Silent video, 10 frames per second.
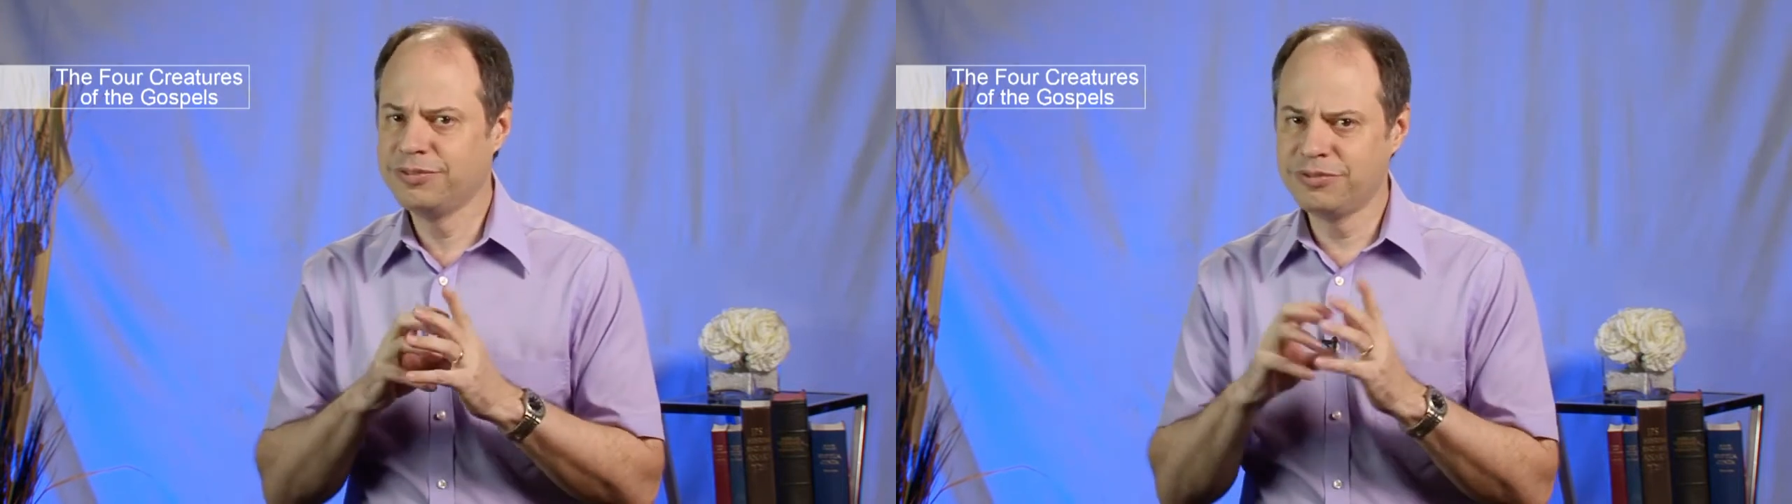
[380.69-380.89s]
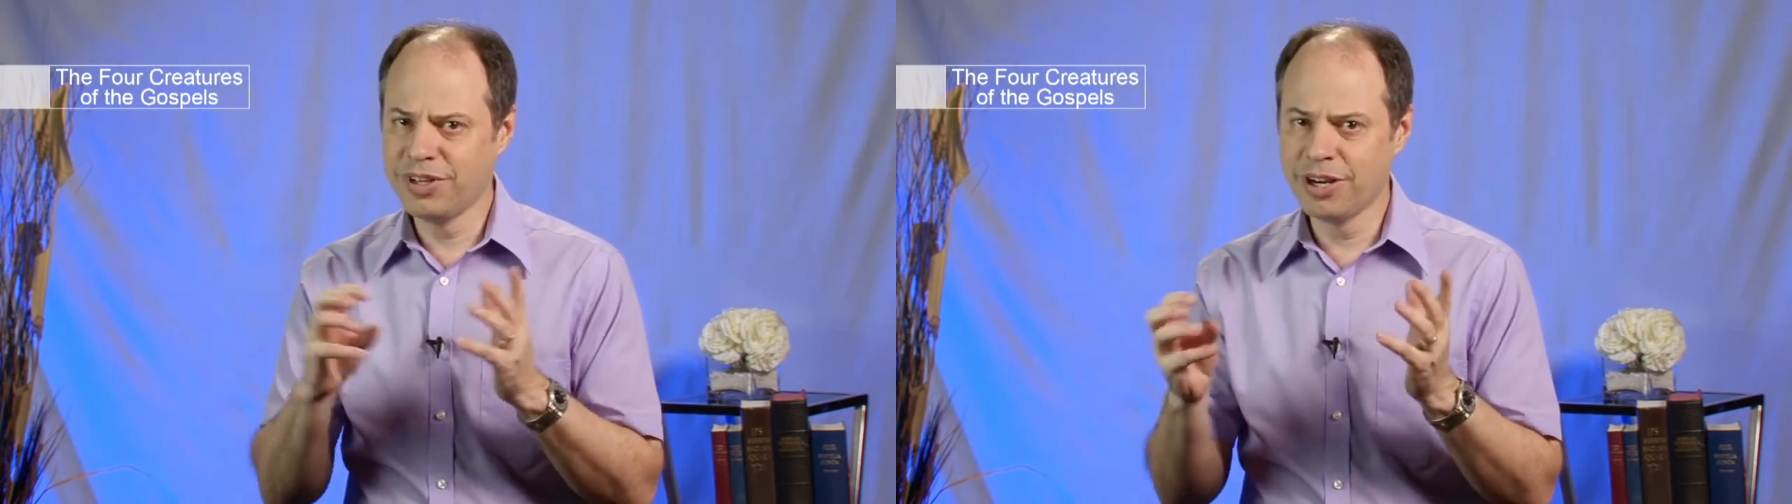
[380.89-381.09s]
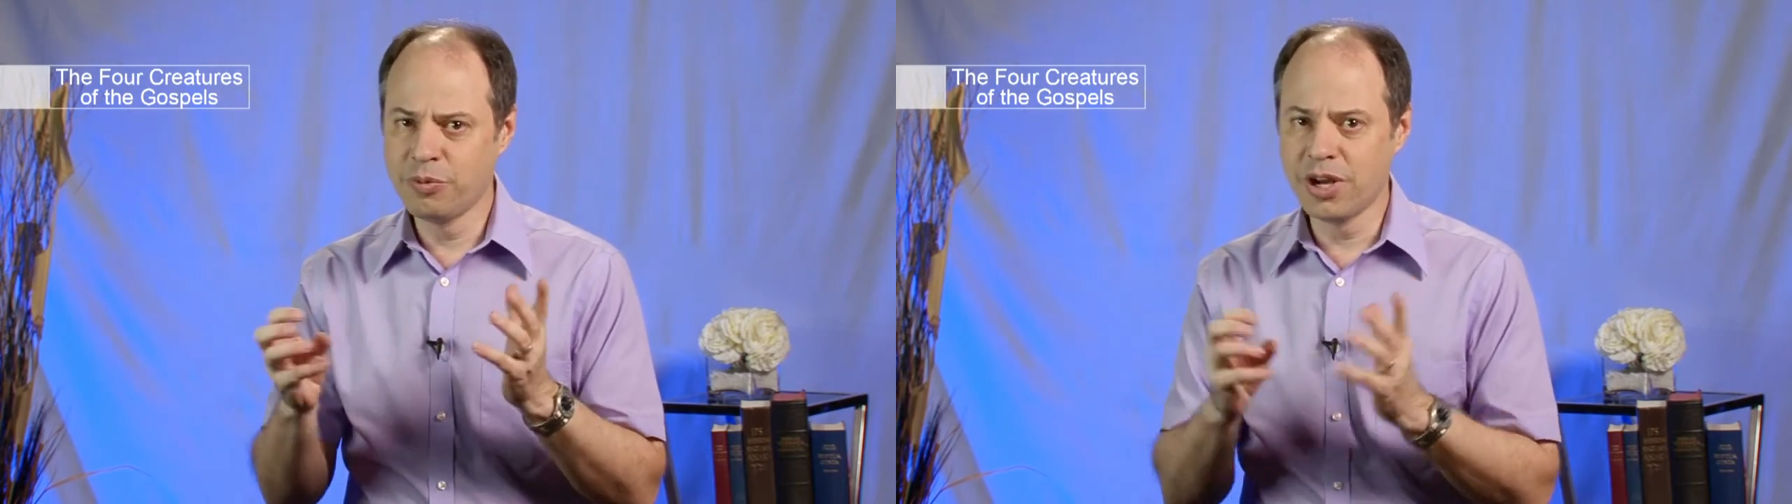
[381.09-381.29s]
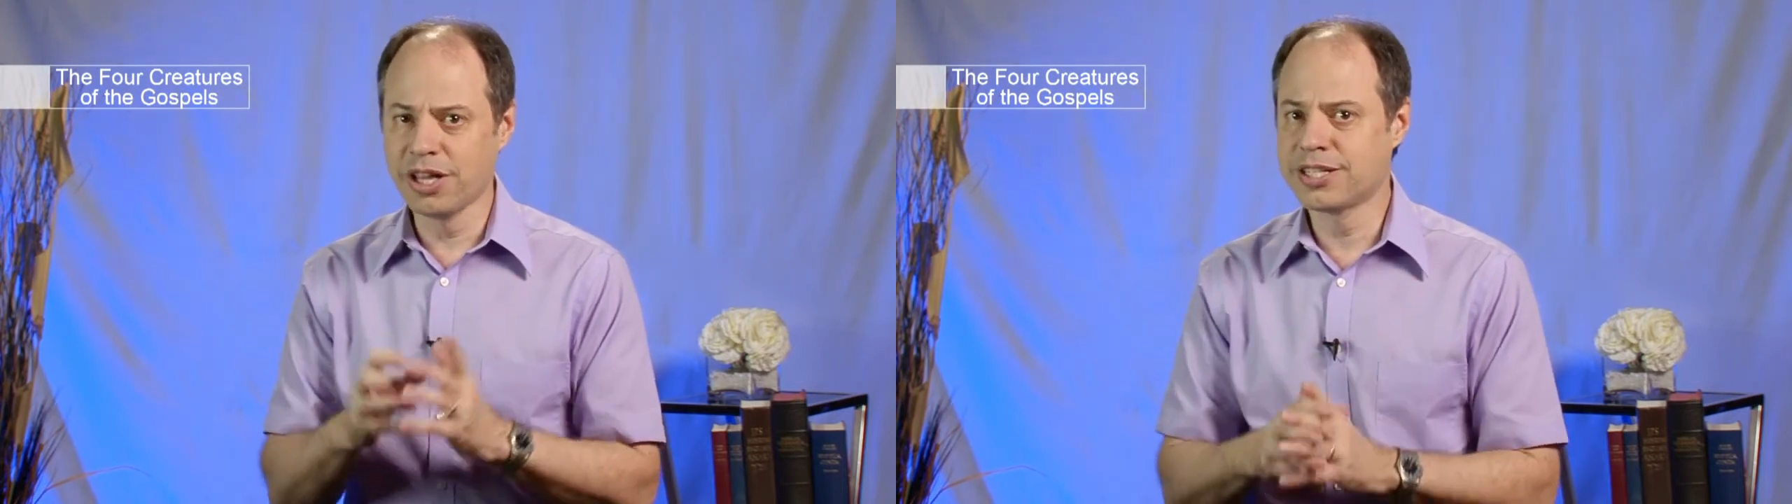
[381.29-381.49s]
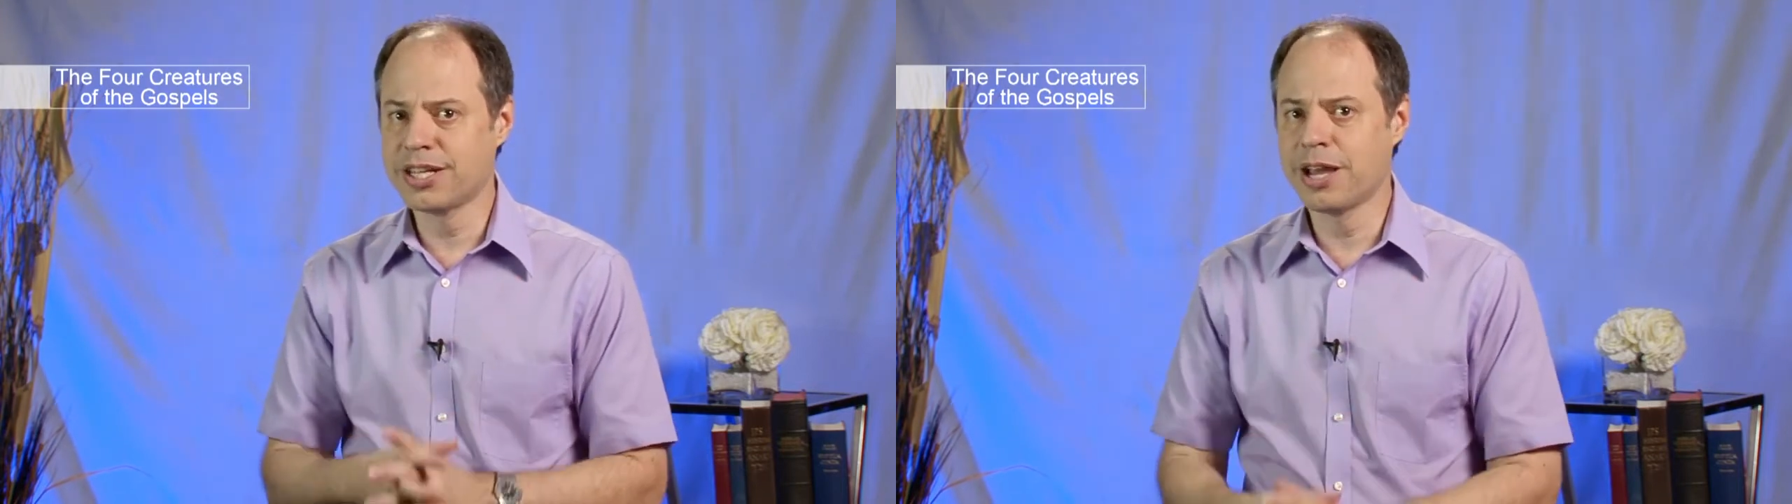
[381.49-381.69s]
very
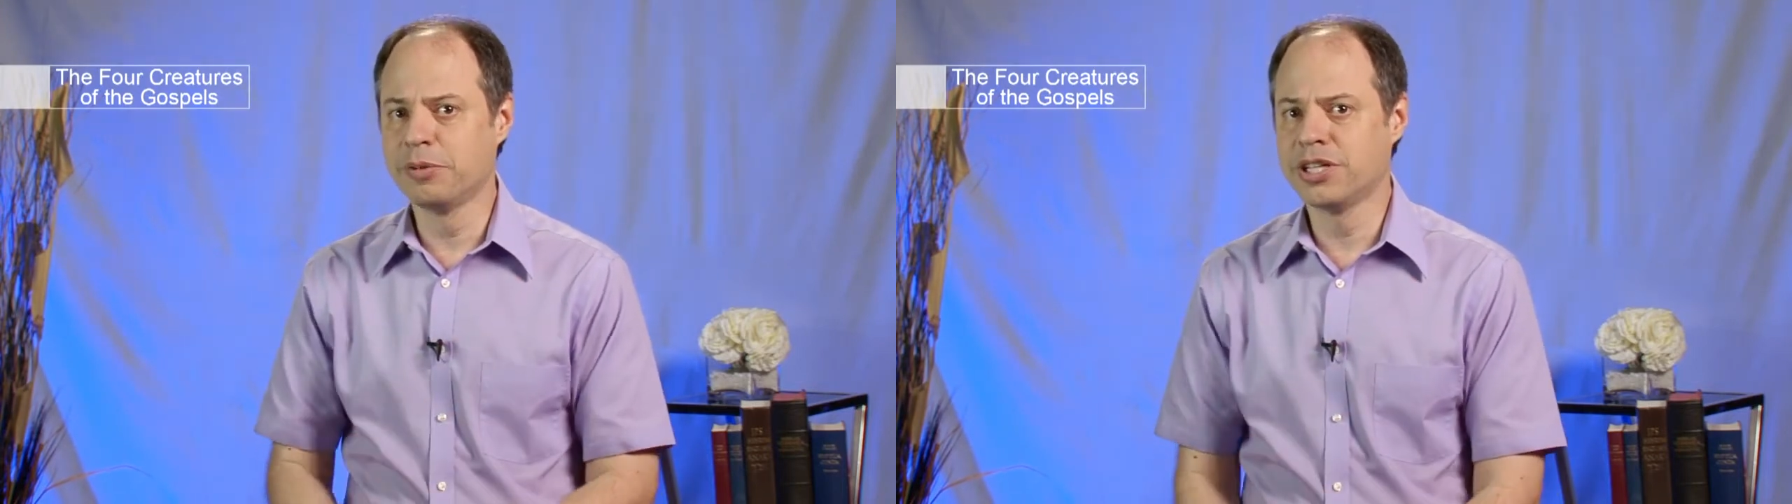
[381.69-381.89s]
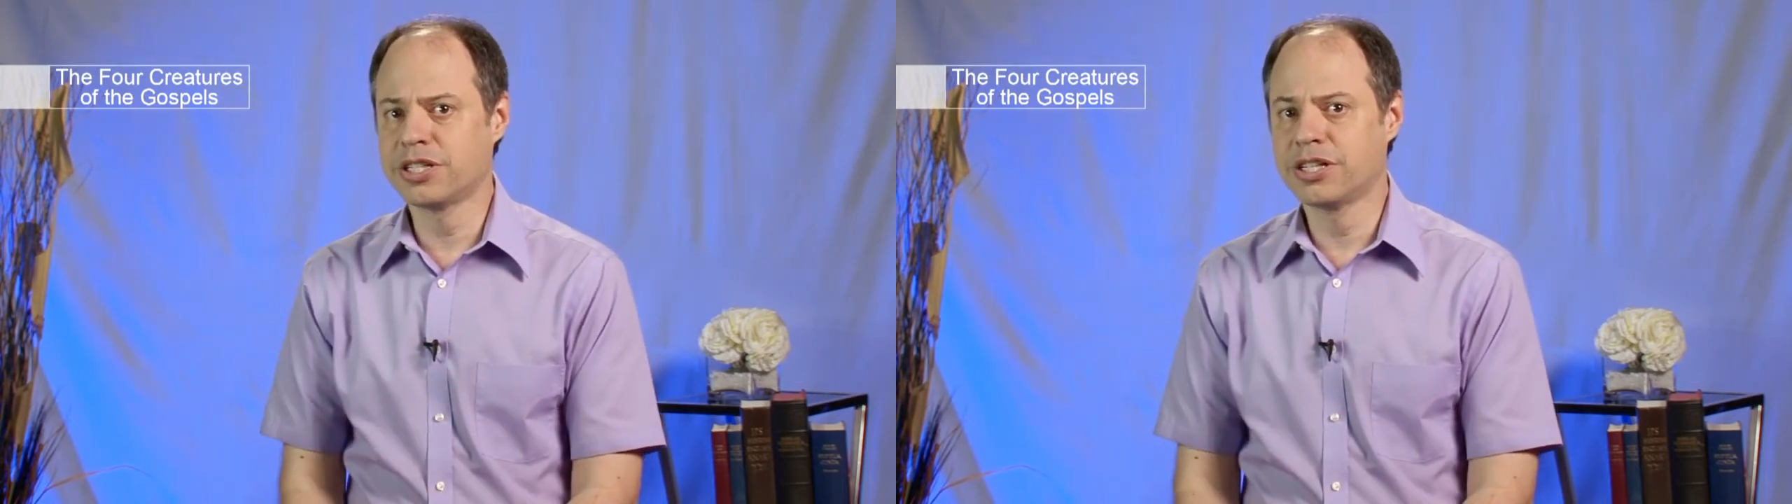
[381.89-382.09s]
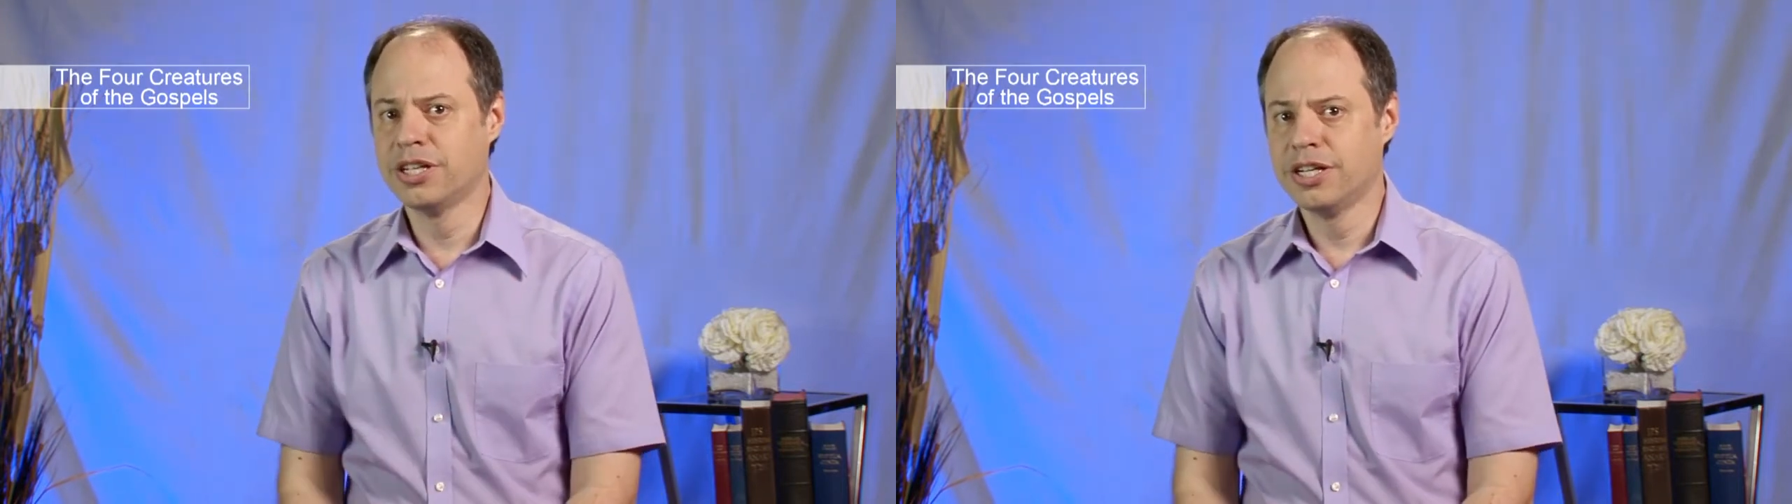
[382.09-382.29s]
well-established